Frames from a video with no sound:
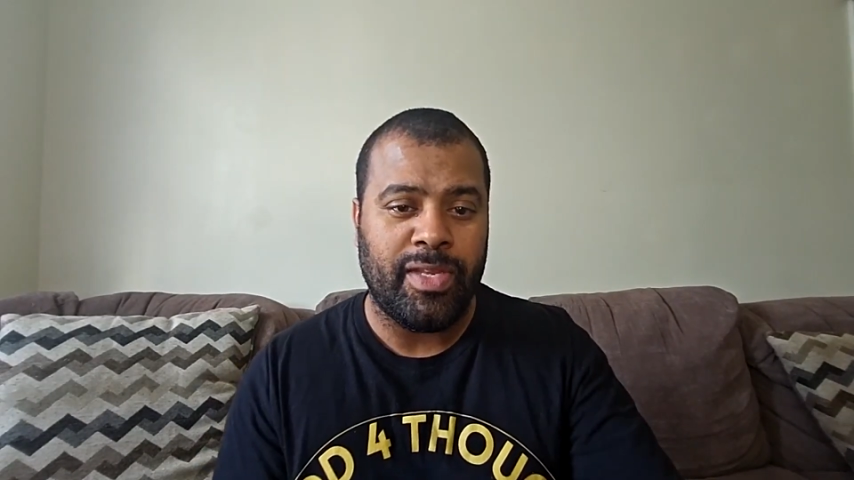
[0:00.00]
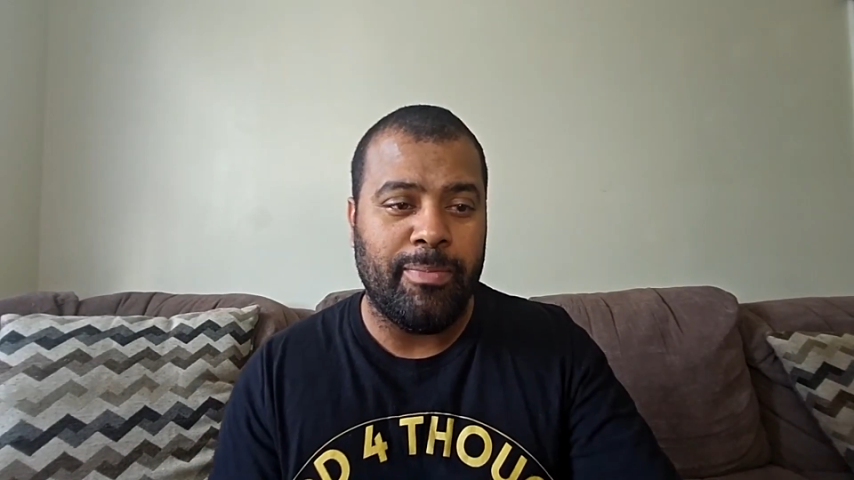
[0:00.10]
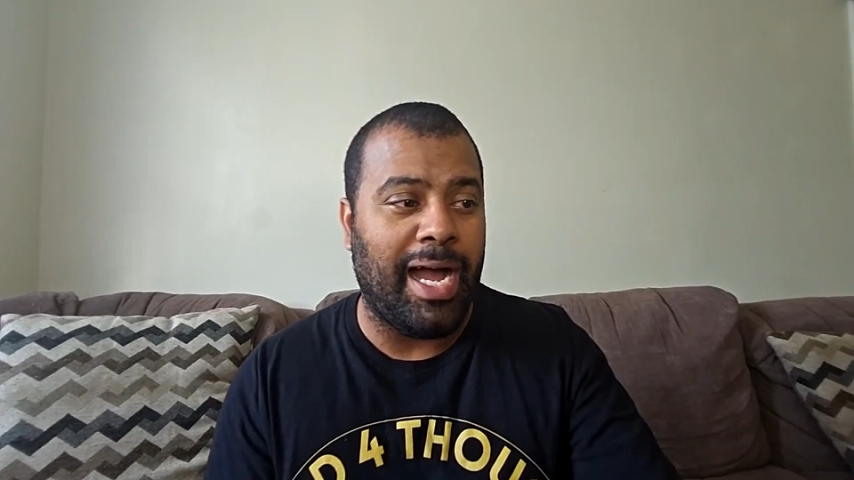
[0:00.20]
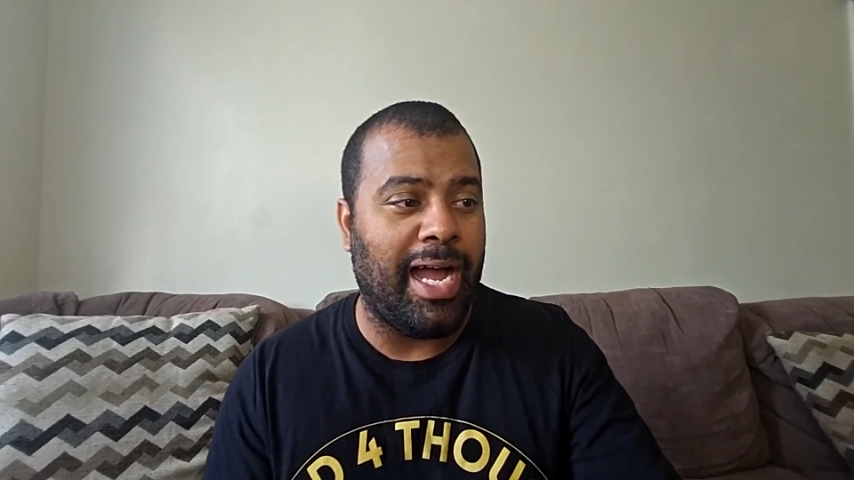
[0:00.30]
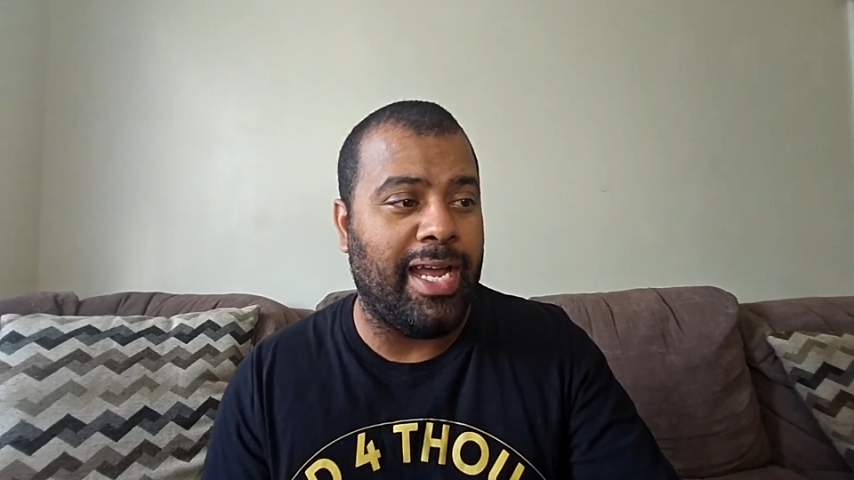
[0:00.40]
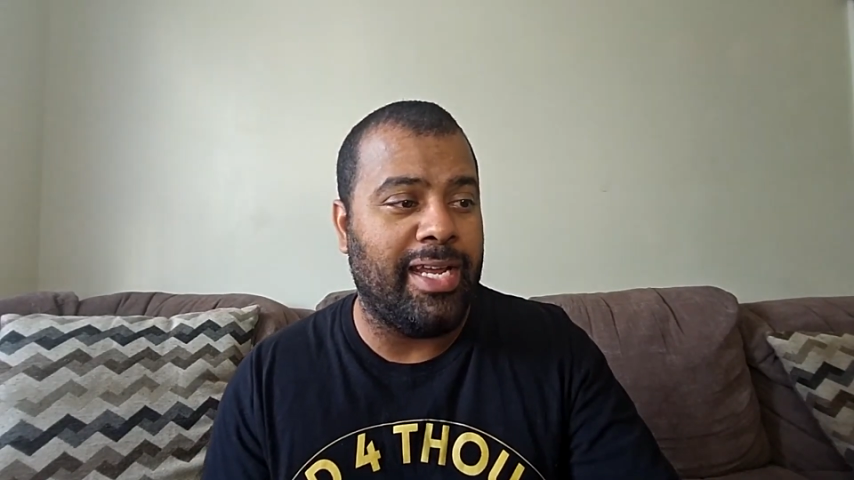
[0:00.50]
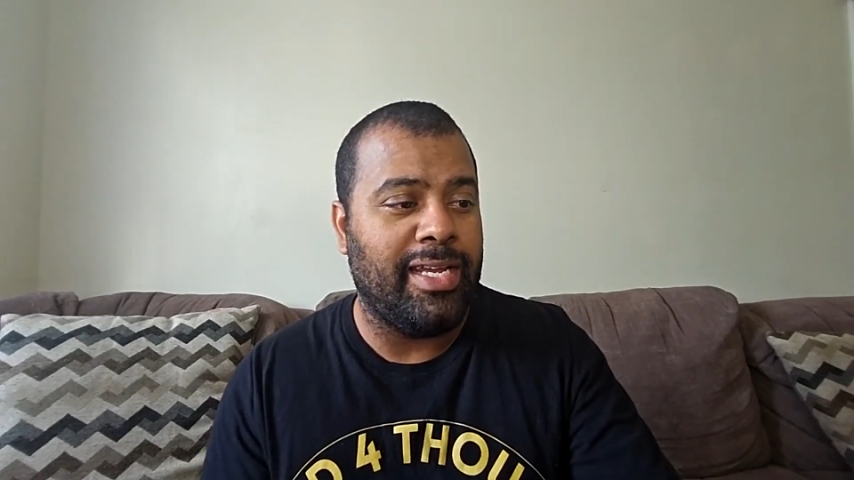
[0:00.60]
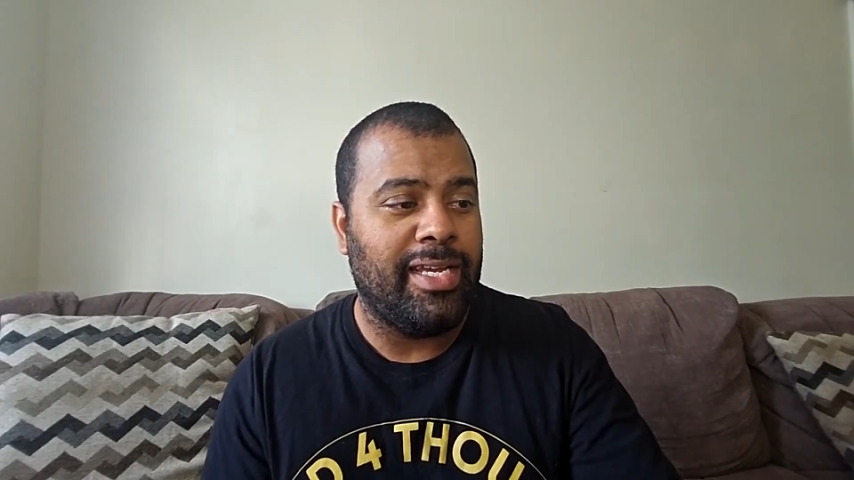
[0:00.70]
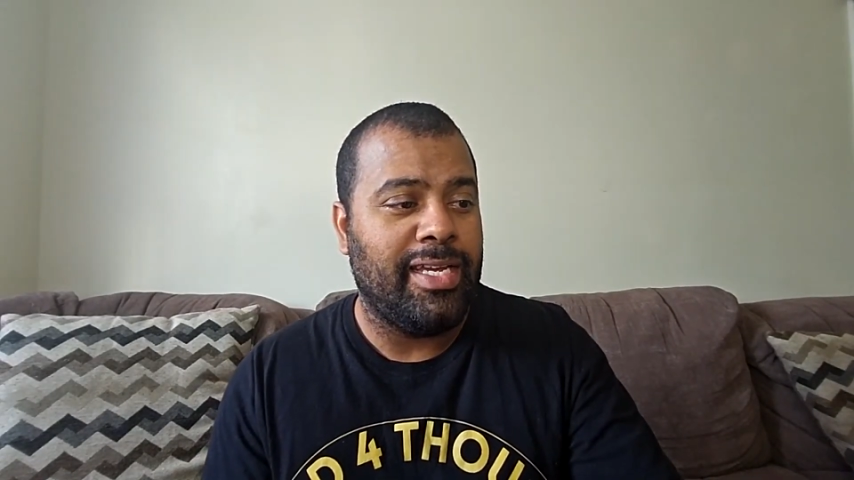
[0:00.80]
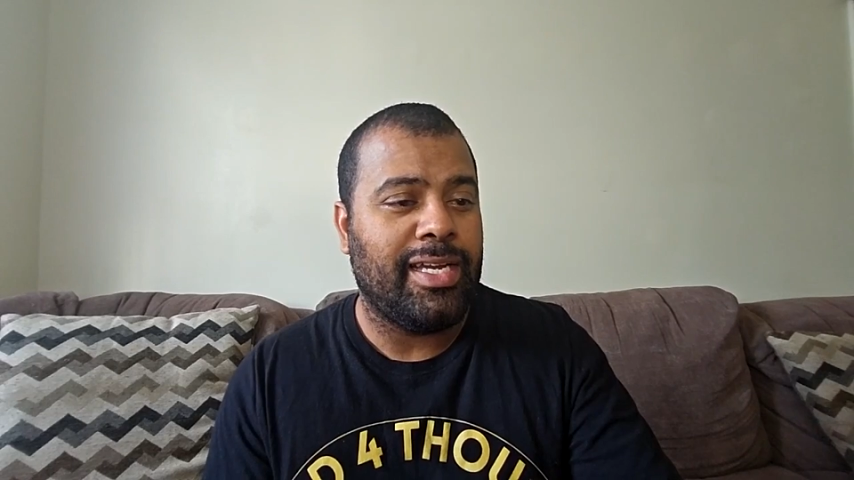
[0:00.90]
my
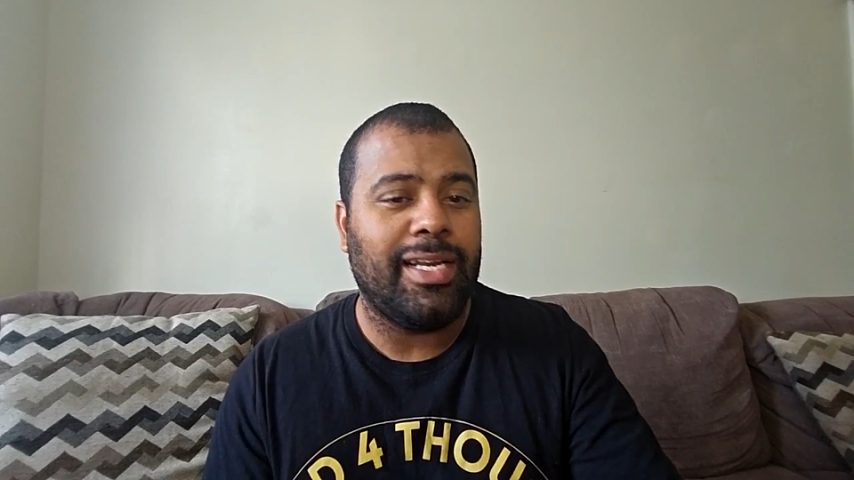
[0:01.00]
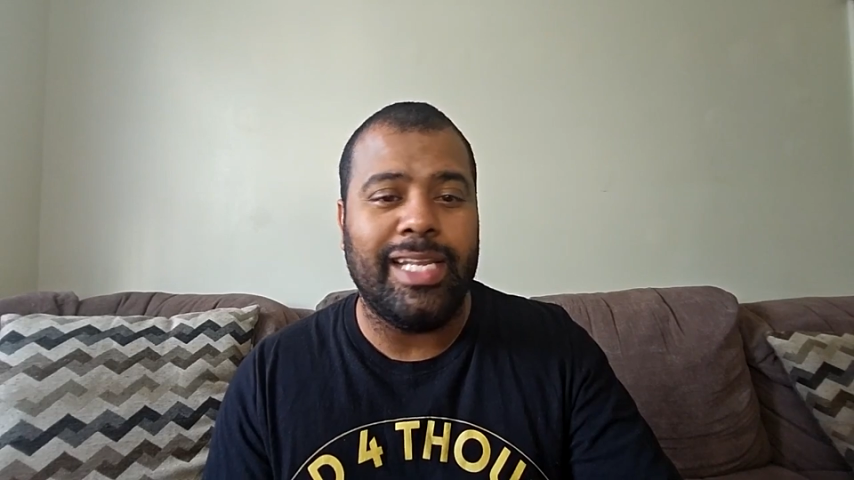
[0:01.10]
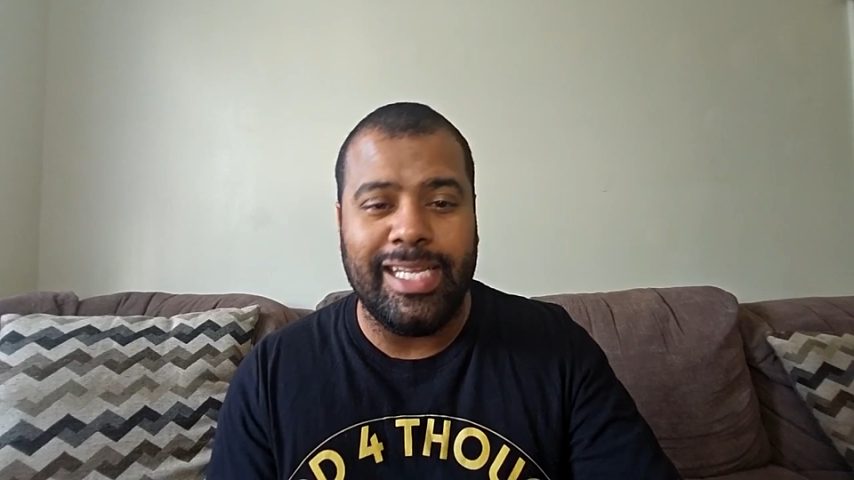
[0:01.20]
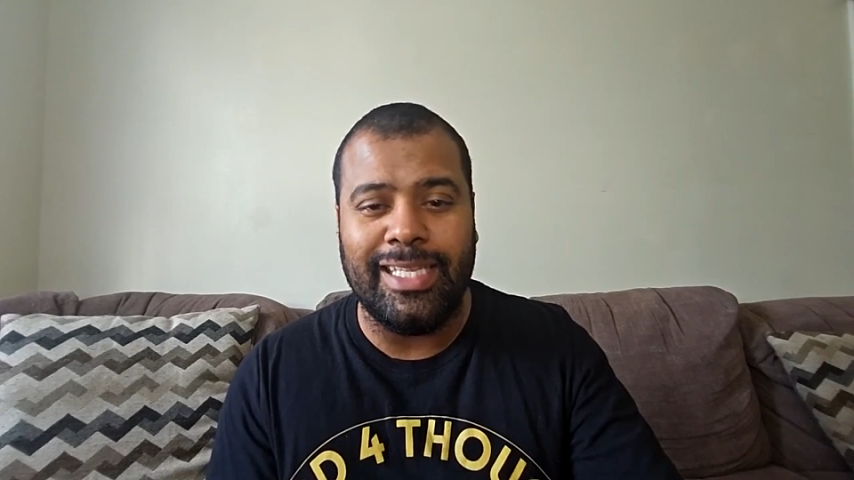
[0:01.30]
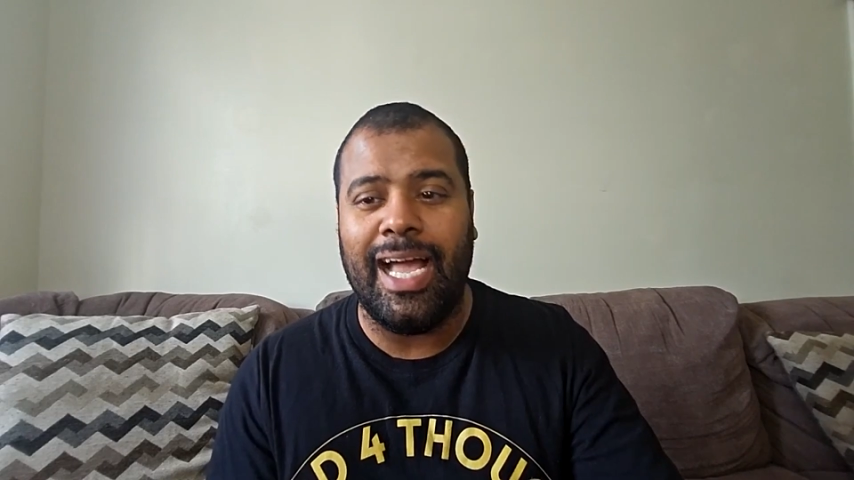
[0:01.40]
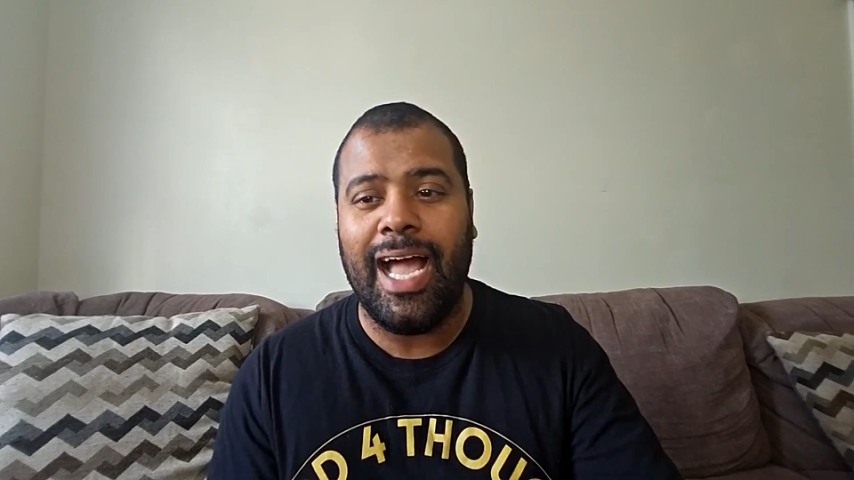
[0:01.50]
clean the